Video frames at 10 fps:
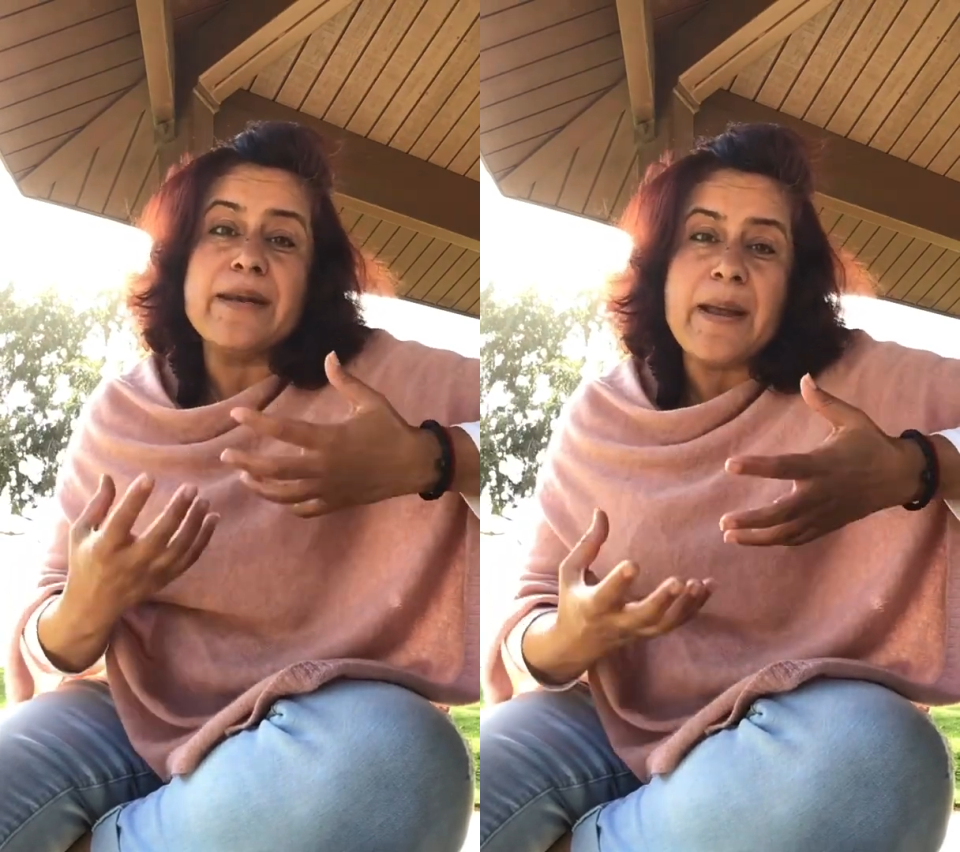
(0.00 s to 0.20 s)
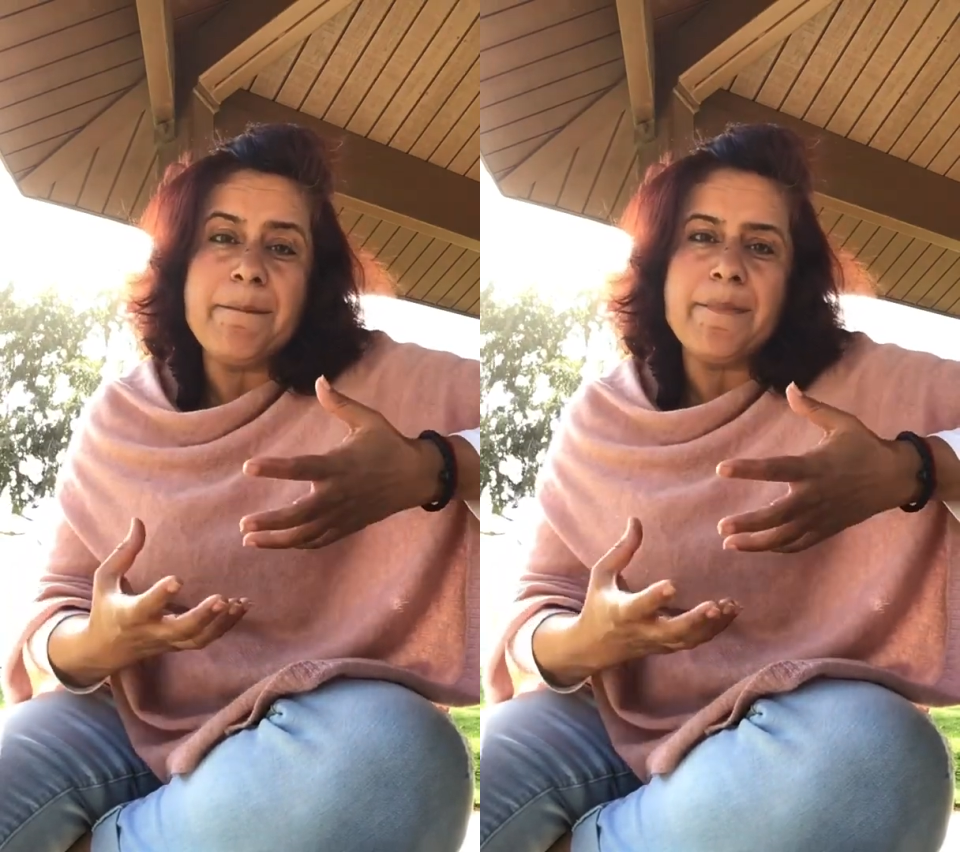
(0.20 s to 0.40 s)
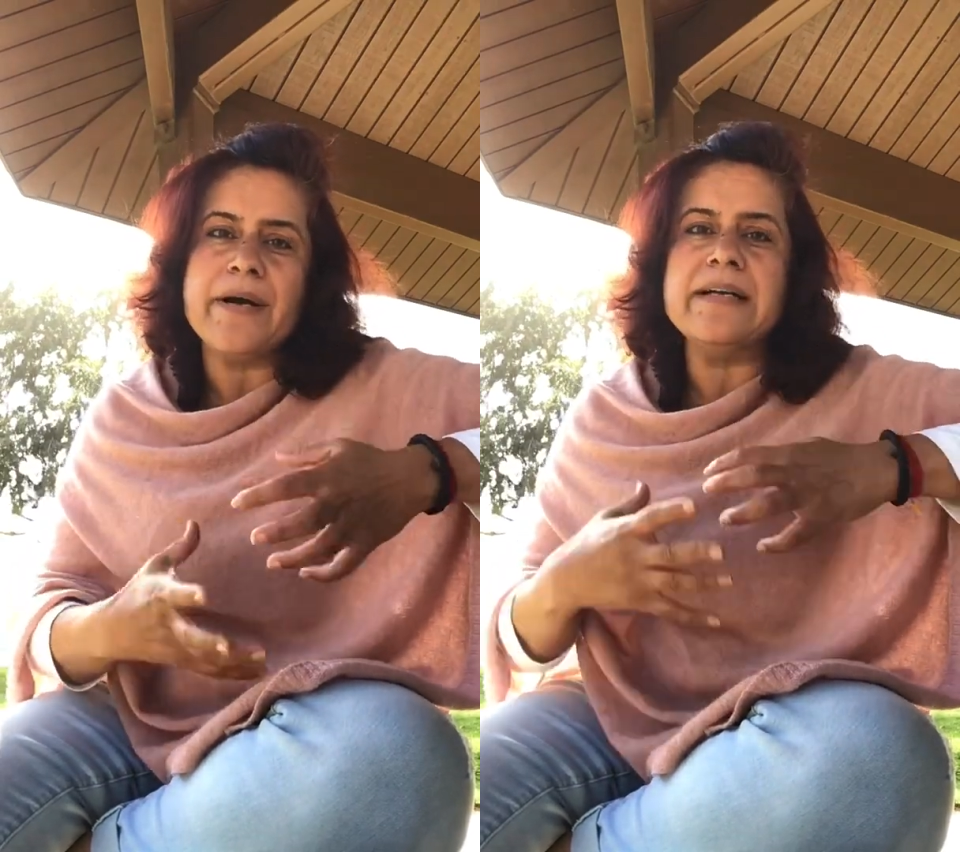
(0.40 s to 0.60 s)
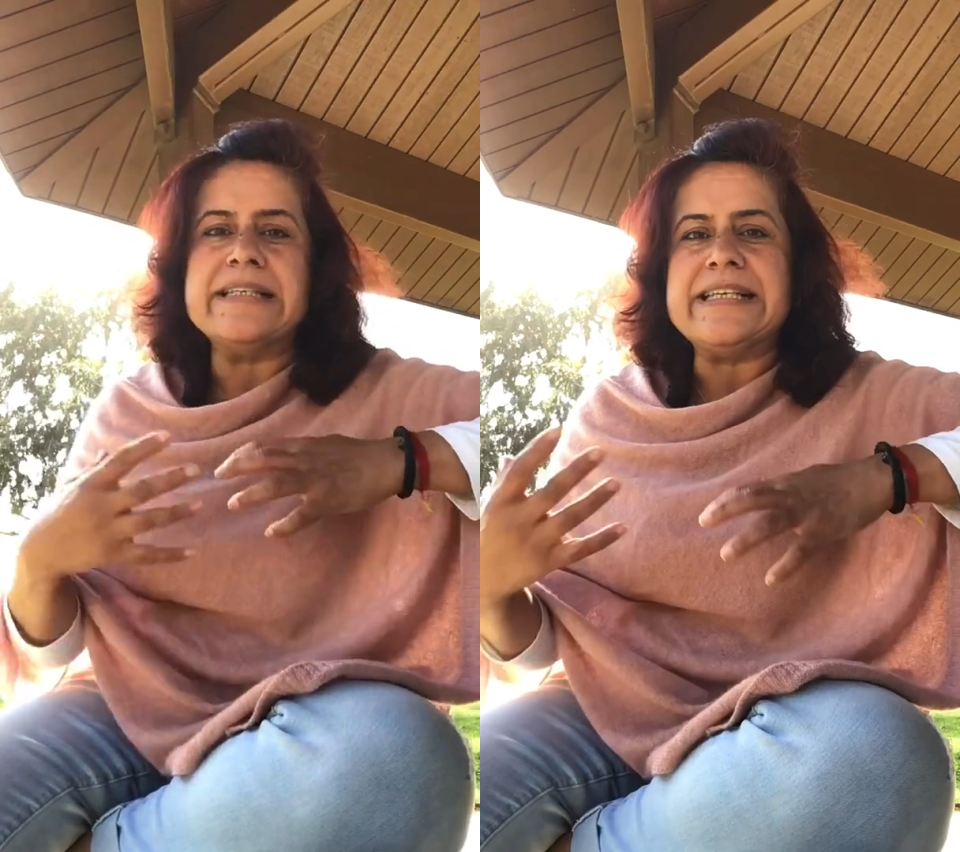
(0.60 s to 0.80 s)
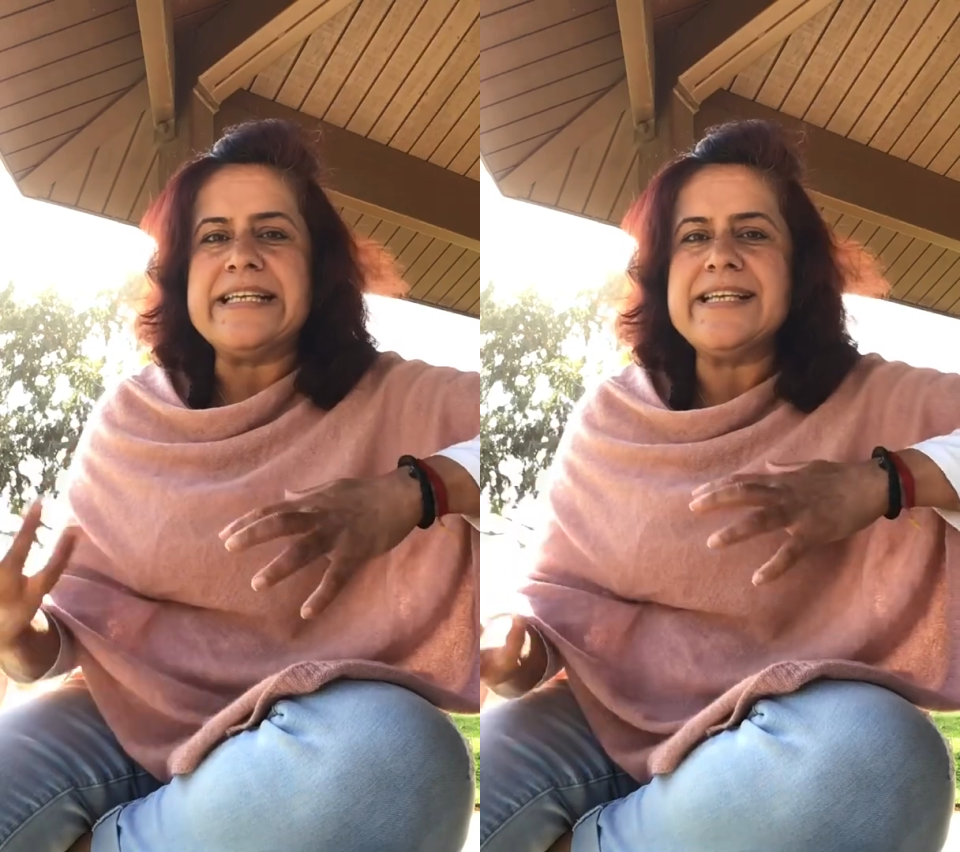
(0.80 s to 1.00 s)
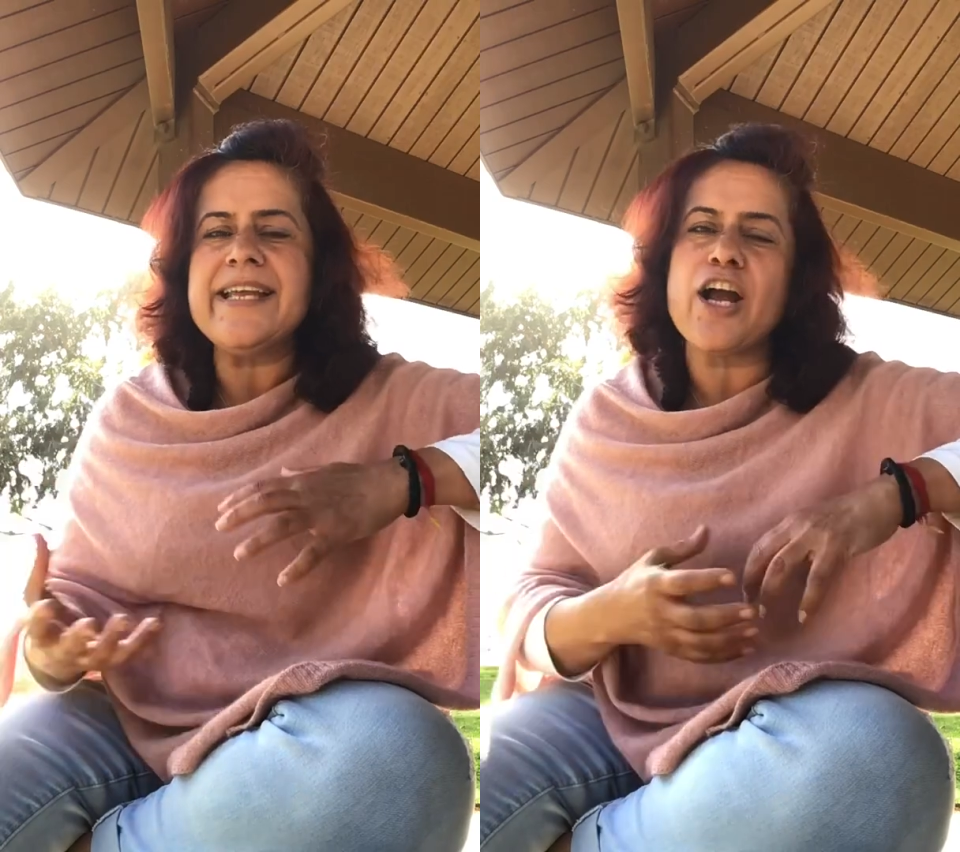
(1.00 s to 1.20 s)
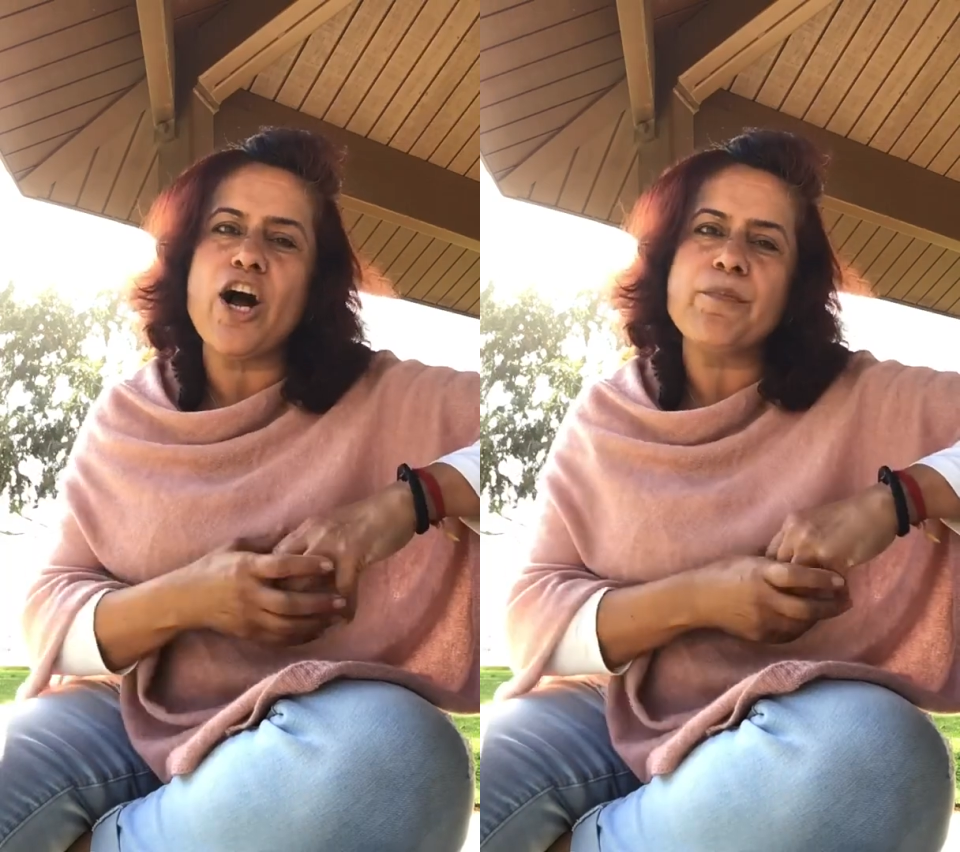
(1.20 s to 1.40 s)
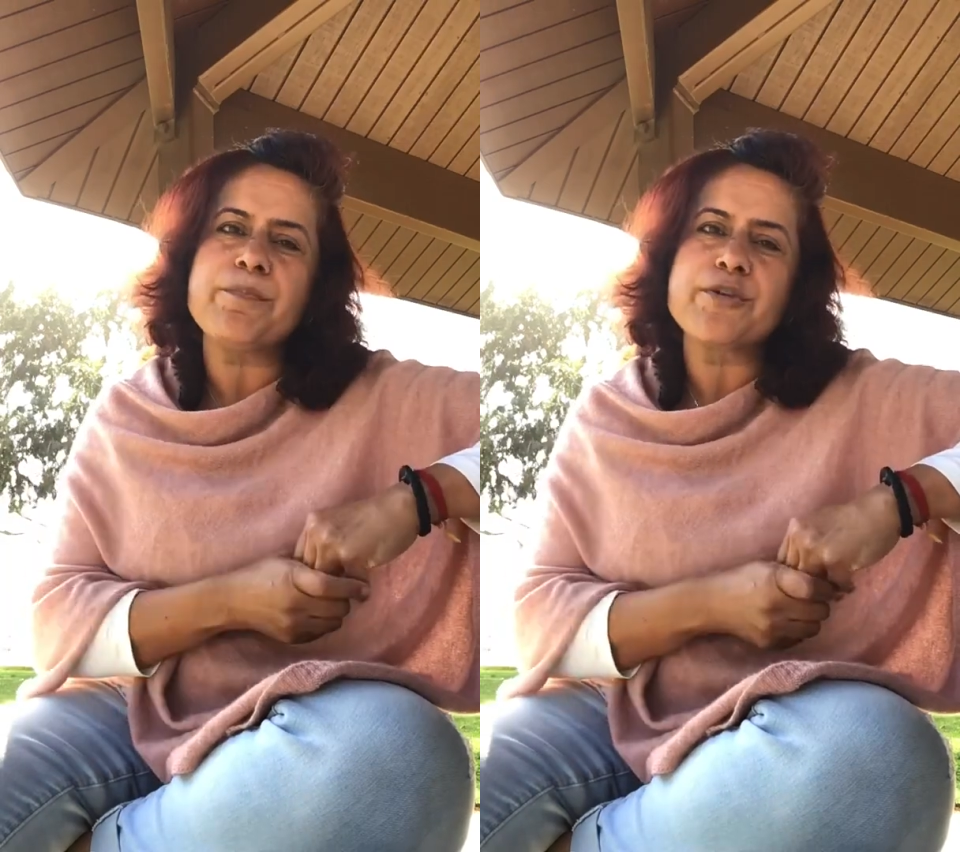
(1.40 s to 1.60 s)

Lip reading: number leading up